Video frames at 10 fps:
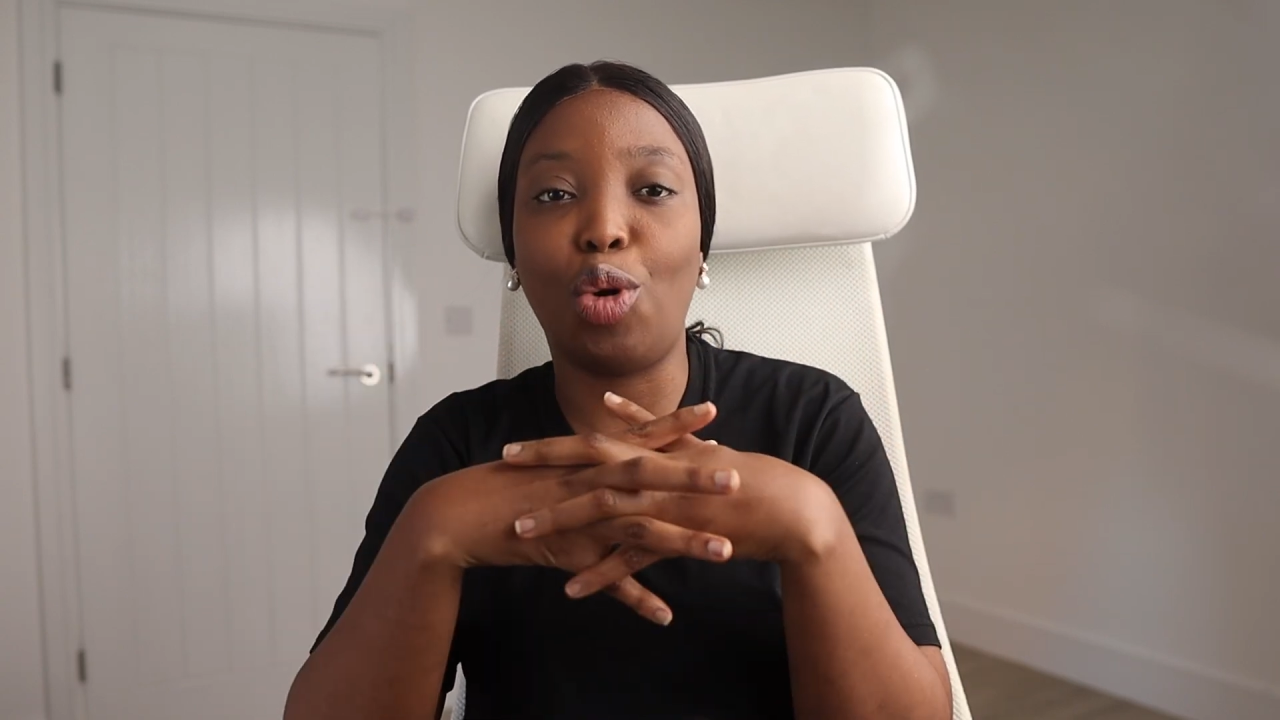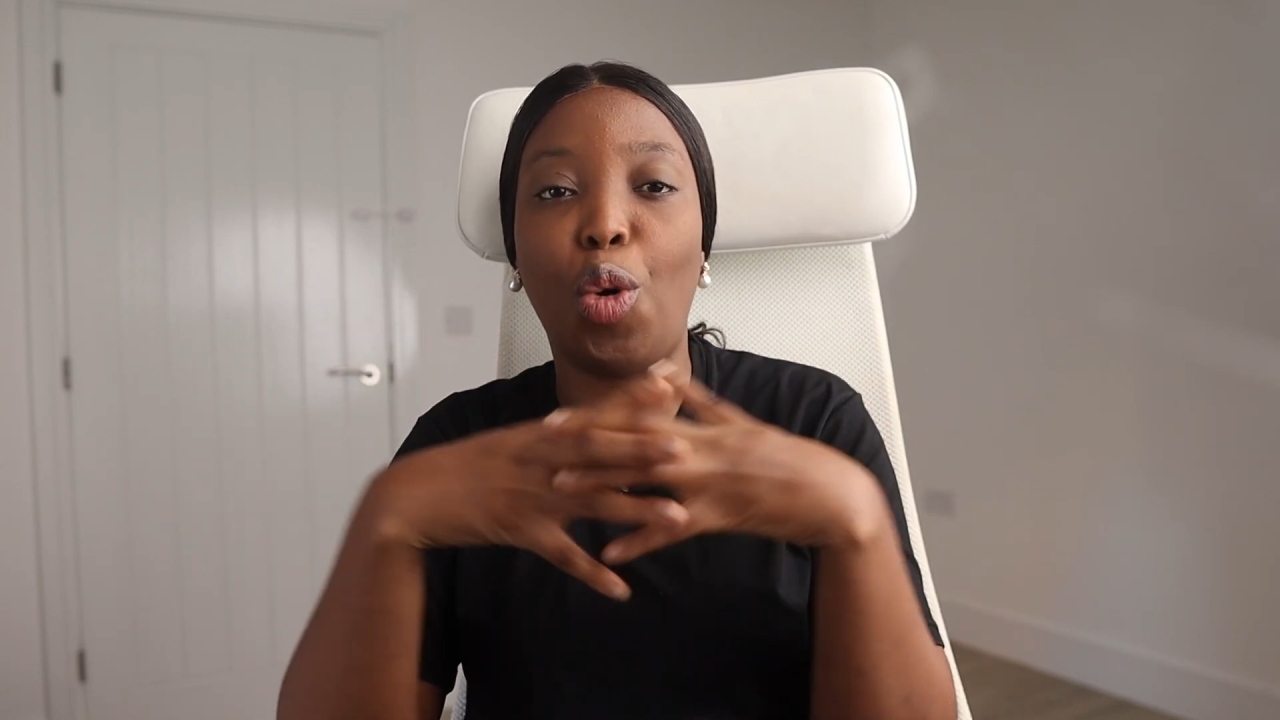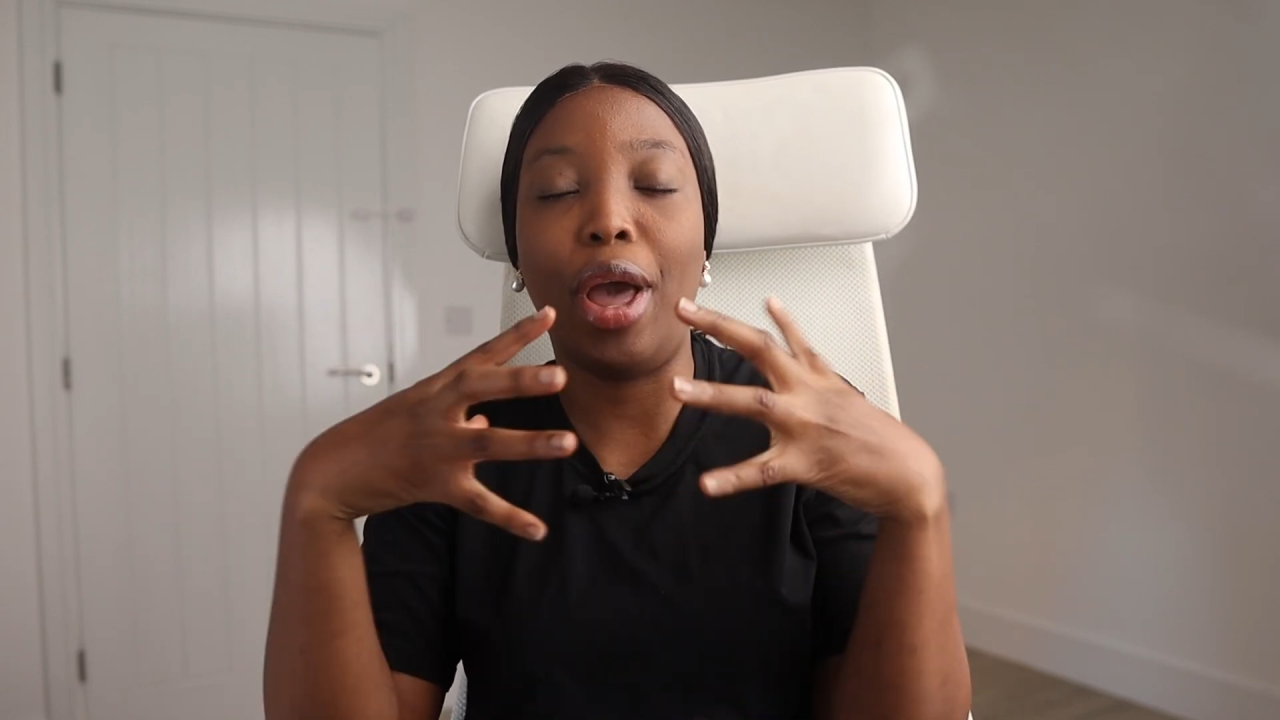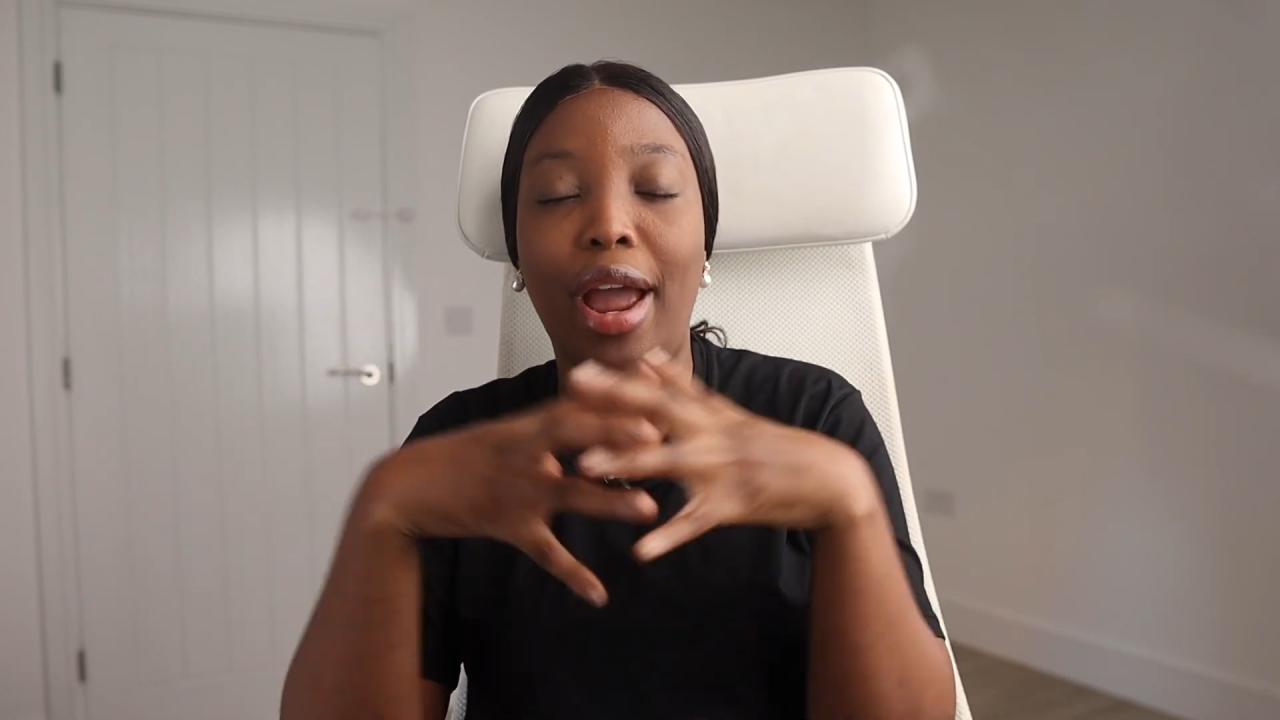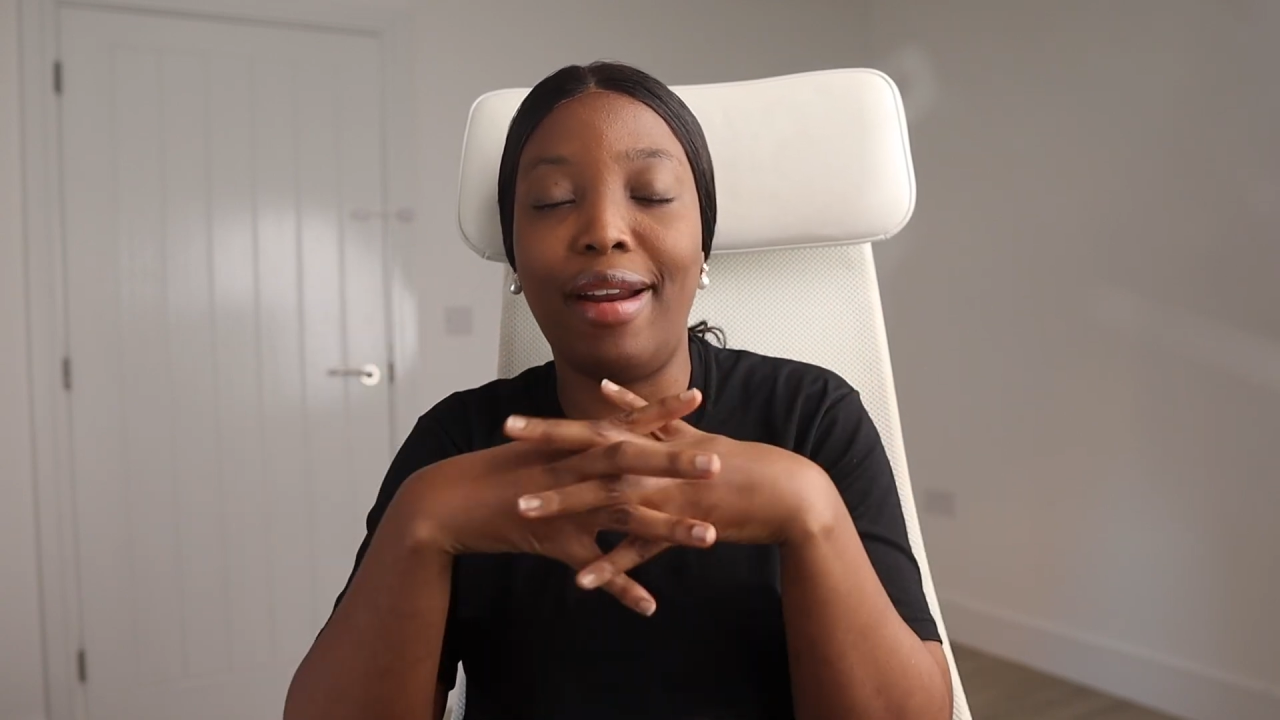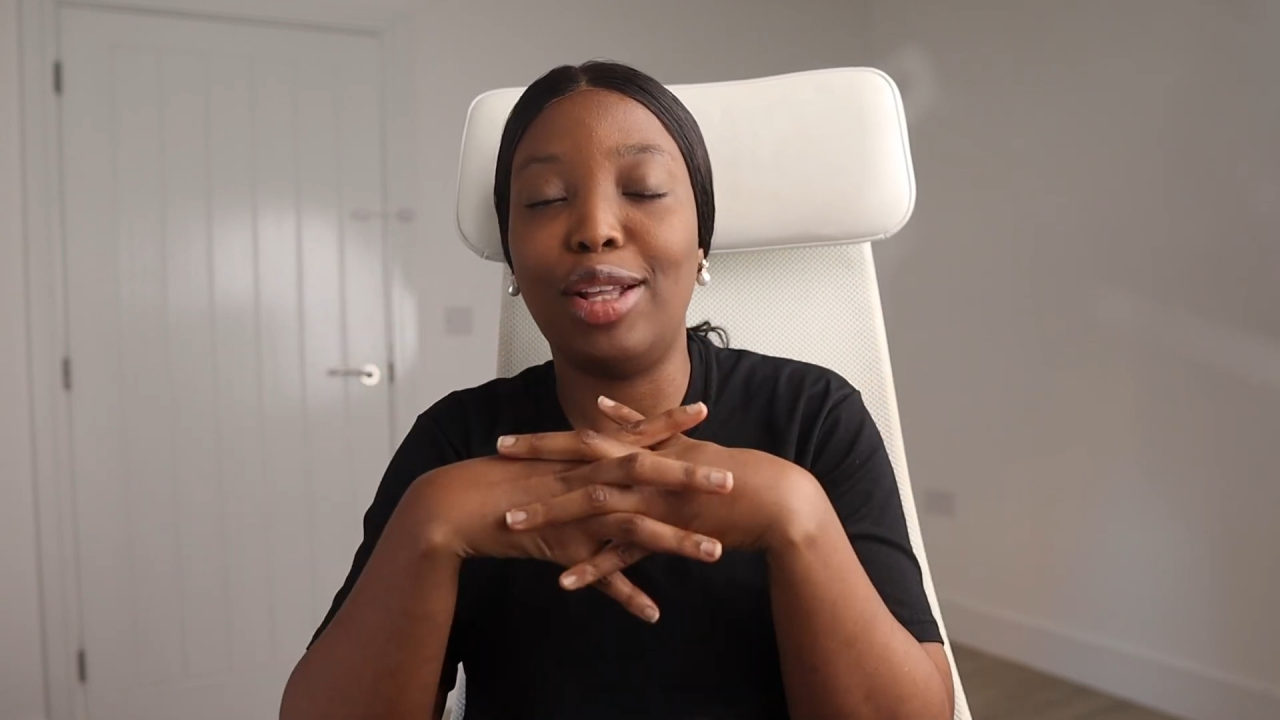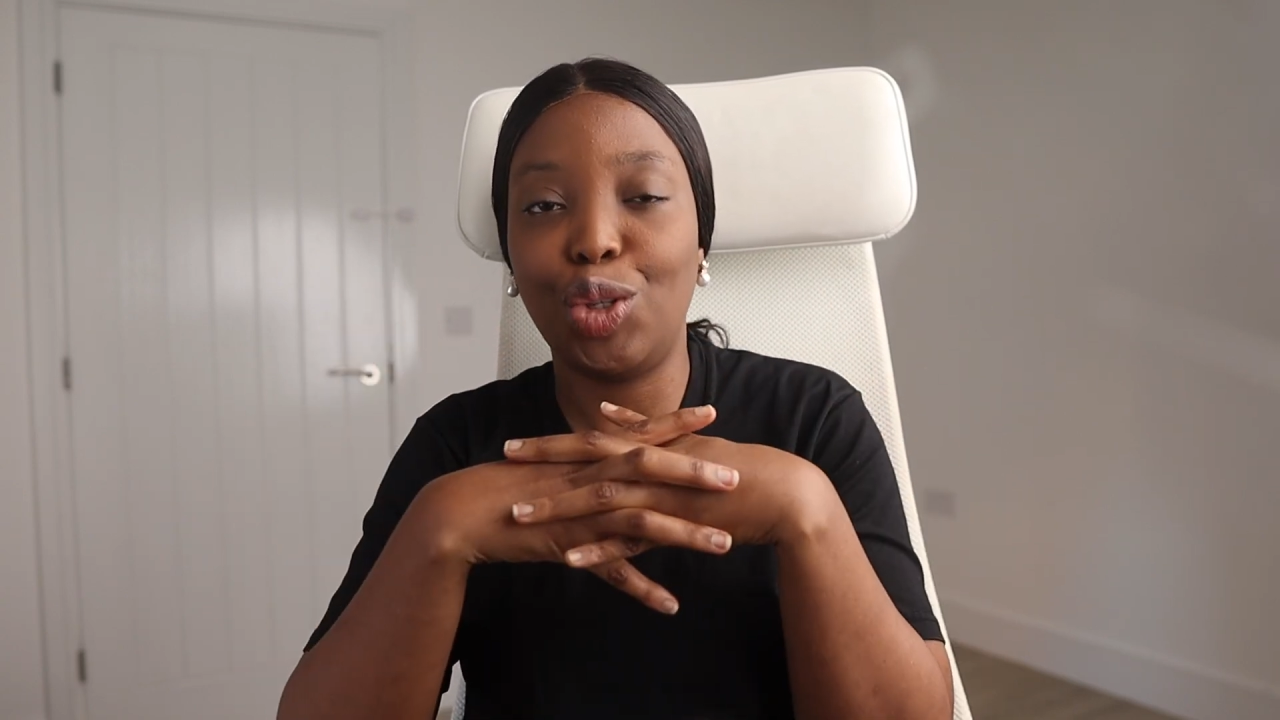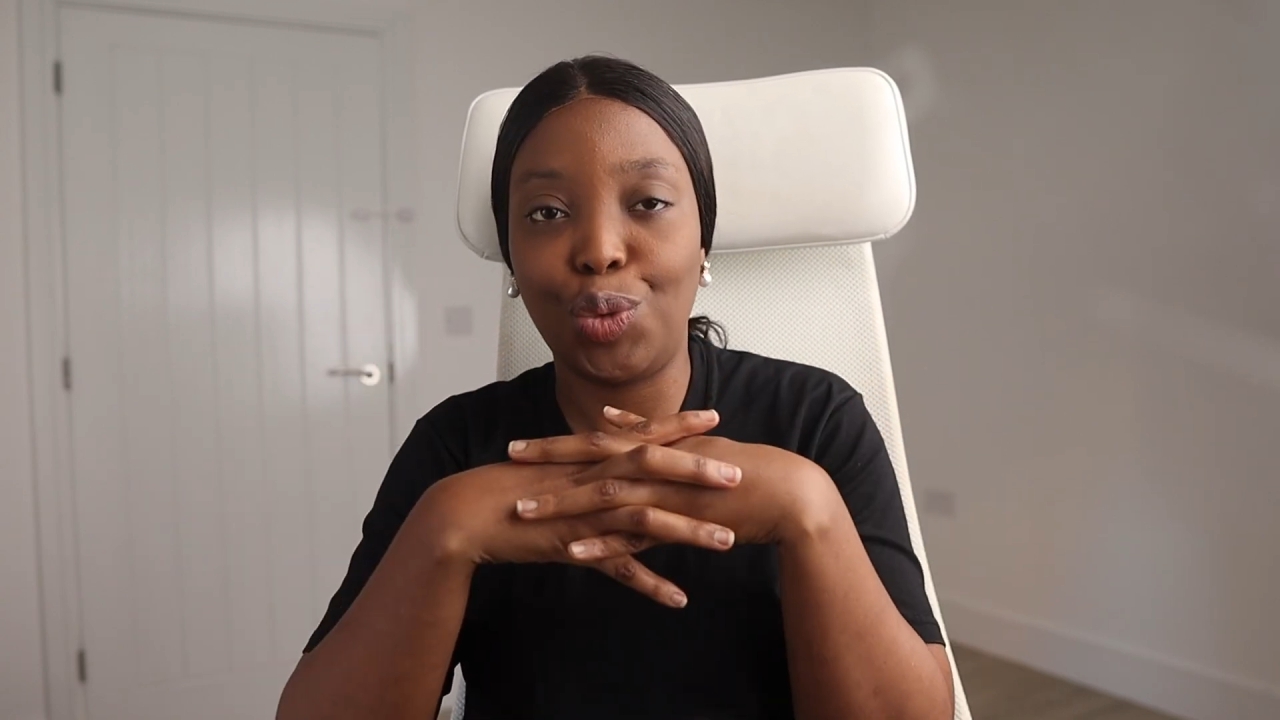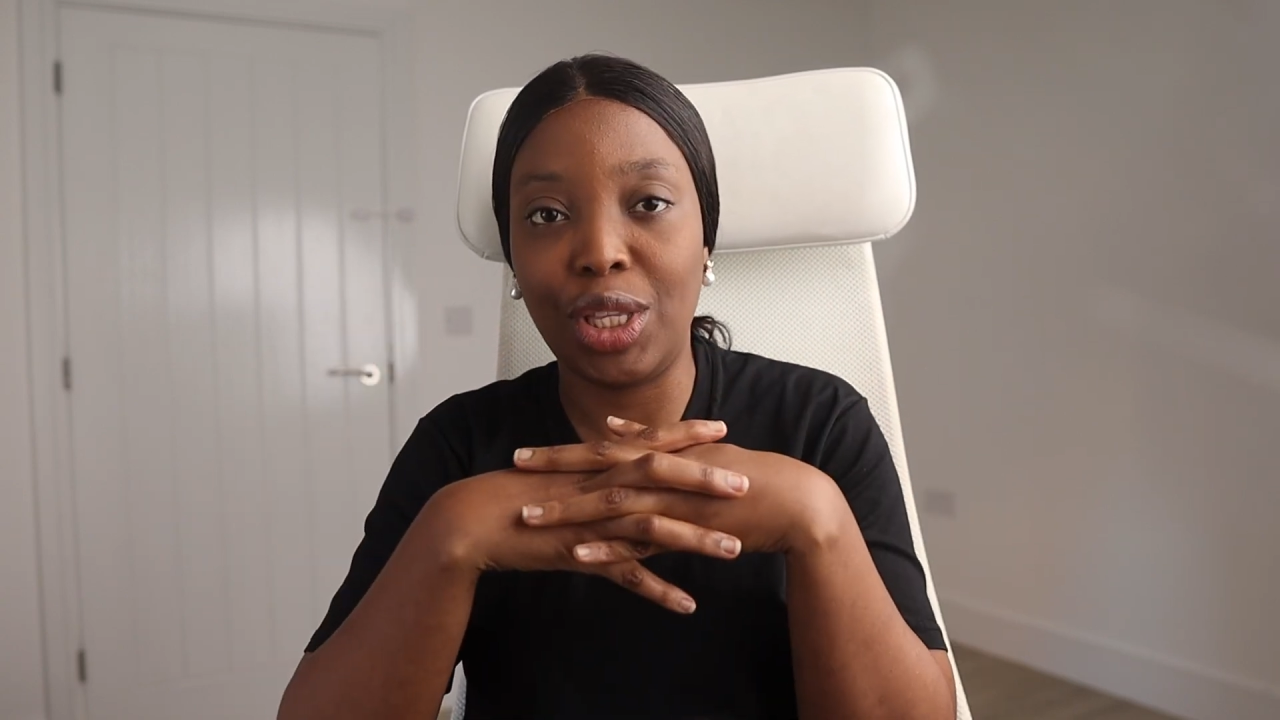coherent